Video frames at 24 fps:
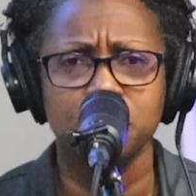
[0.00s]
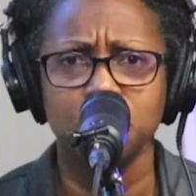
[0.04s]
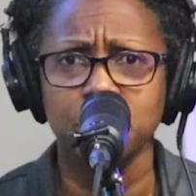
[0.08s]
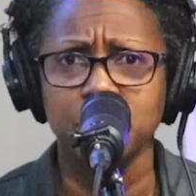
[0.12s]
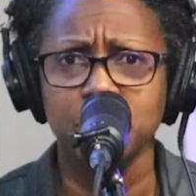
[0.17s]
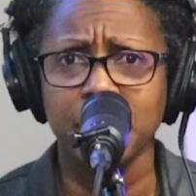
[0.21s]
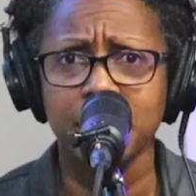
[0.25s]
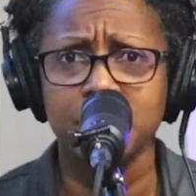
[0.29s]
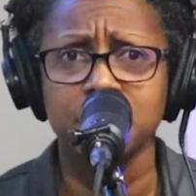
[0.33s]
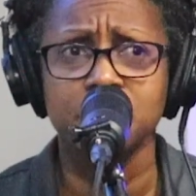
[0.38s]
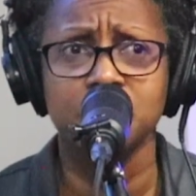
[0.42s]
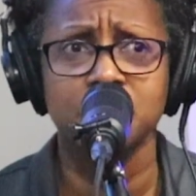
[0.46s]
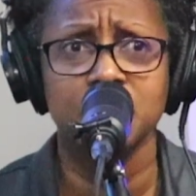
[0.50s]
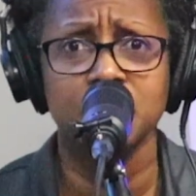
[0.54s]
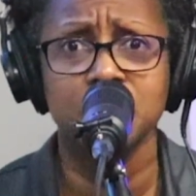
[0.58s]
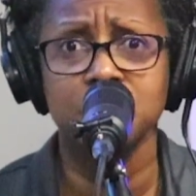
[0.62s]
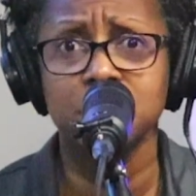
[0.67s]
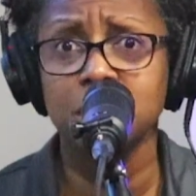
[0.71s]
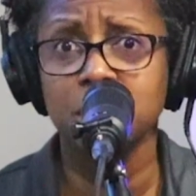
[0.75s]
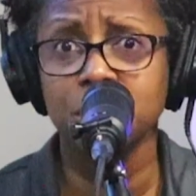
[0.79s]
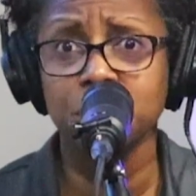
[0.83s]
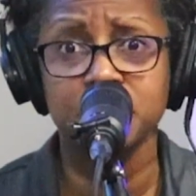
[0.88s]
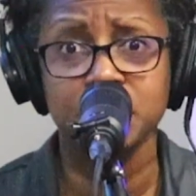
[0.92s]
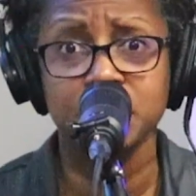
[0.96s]
So yes,
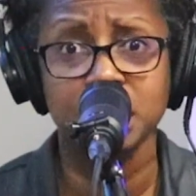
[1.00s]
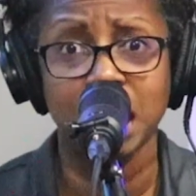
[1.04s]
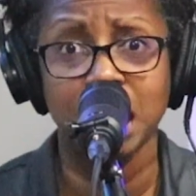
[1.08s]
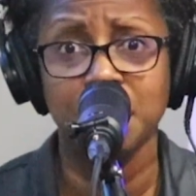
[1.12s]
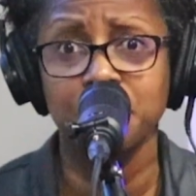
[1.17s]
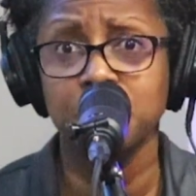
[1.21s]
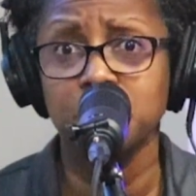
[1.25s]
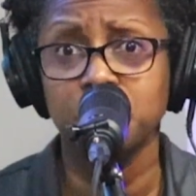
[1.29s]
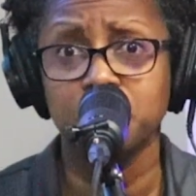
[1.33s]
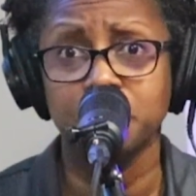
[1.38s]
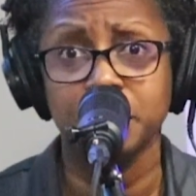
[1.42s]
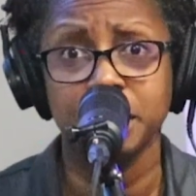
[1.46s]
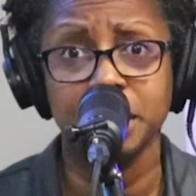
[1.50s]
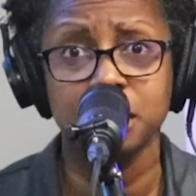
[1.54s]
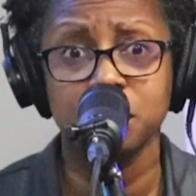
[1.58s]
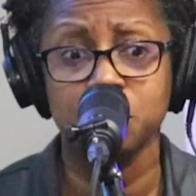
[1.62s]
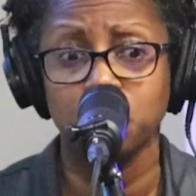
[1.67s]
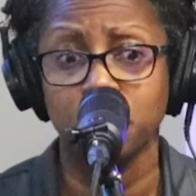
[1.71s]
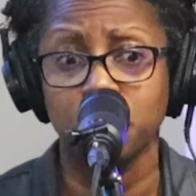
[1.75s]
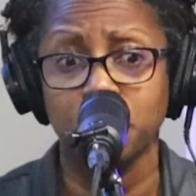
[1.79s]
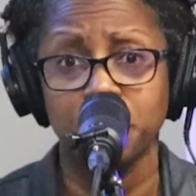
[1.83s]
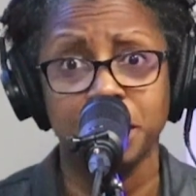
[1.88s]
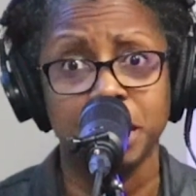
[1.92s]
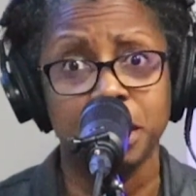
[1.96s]
is there a time and a place
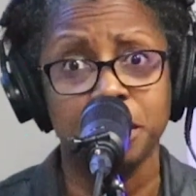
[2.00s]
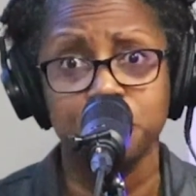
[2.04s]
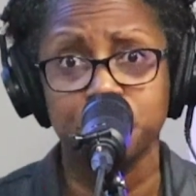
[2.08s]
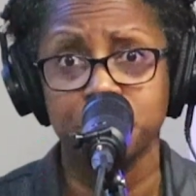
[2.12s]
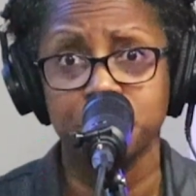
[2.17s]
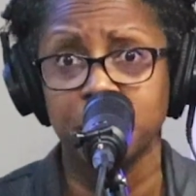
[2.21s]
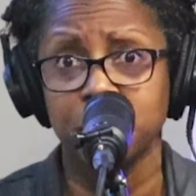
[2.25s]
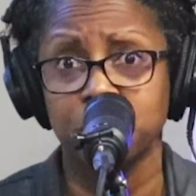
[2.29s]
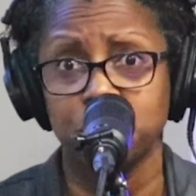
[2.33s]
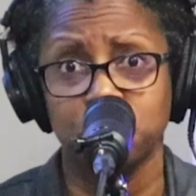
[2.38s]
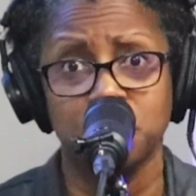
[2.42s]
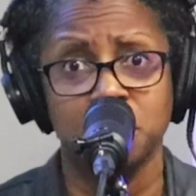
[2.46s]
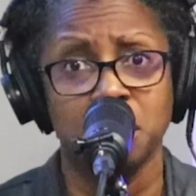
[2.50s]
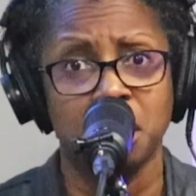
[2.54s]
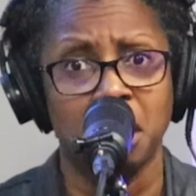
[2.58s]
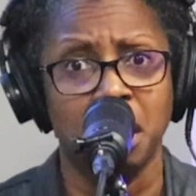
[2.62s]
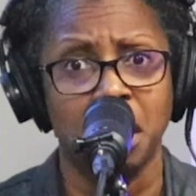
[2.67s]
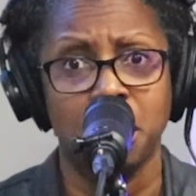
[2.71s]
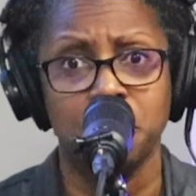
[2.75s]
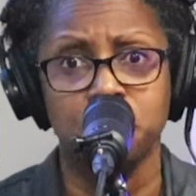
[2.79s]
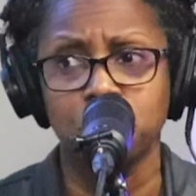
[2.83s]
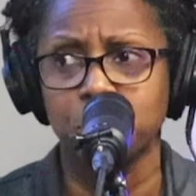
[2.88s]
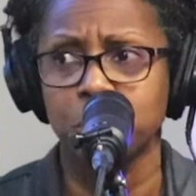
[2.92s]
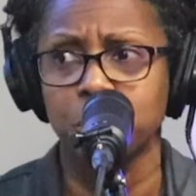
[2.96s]
where an intersection
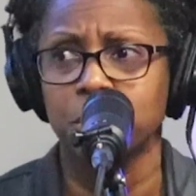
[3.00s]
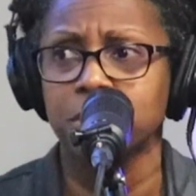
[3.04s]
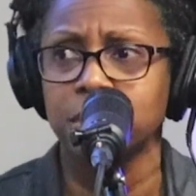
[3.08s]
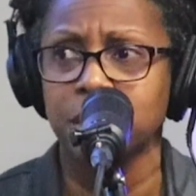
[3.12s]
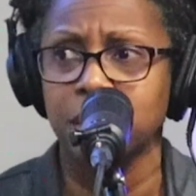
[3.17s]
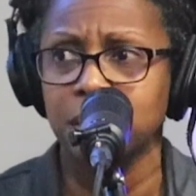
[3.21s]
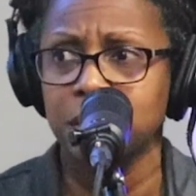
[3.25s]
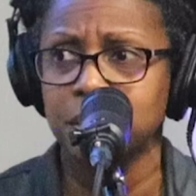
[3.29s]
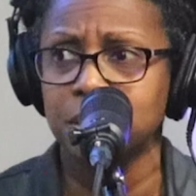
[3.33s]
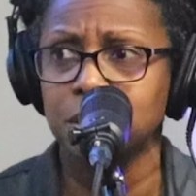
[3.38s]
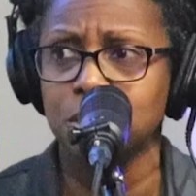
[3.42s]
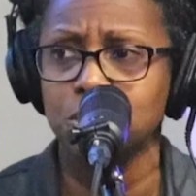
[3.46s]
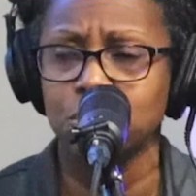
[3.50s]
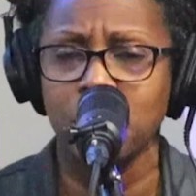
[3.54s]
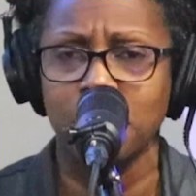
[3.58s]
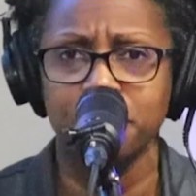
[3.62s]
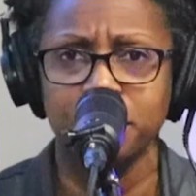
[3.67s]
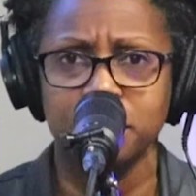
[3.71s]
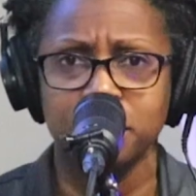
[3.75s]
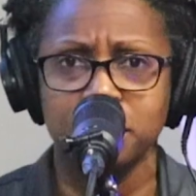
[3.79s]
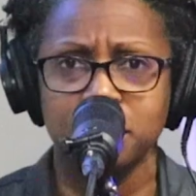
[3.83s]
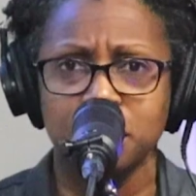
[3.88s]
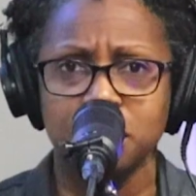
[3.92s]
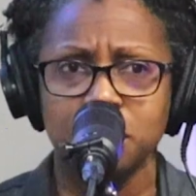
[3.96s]
100% needs a
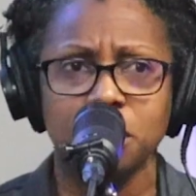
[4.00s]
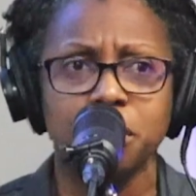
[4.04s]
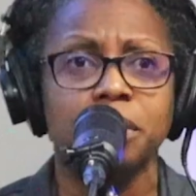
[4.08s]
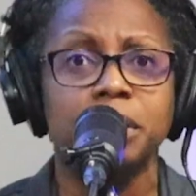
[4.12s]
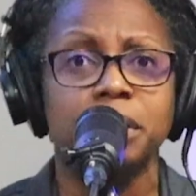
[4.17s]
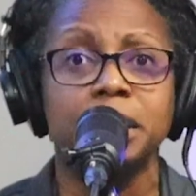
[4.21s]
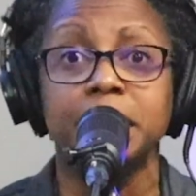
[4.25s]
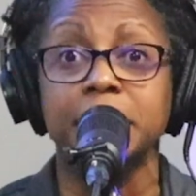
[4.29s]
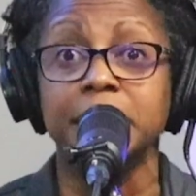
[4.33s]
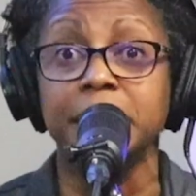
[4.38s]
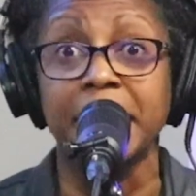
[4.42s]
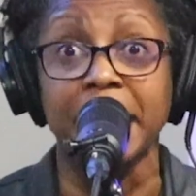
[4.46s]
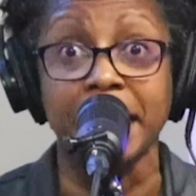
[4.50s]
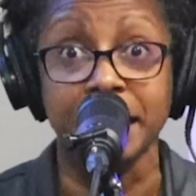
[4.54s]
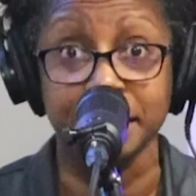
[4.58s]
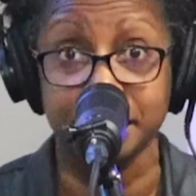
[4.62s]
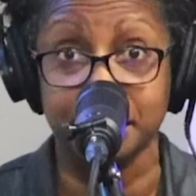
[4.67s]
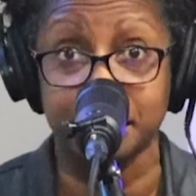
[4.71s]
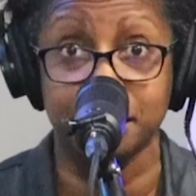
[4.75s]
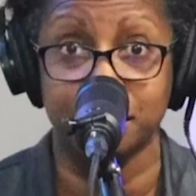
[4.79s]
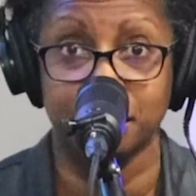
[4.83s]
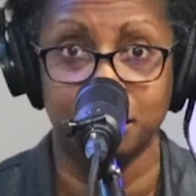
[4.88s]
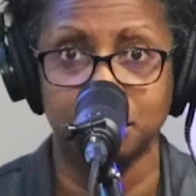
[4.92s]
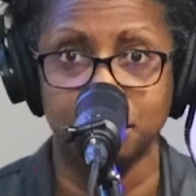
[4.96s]
traffic signal?
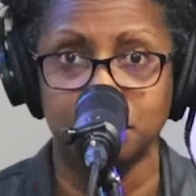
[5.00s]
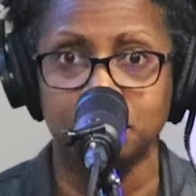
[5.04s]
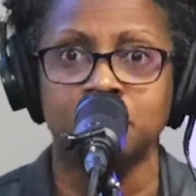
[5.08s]
Yes.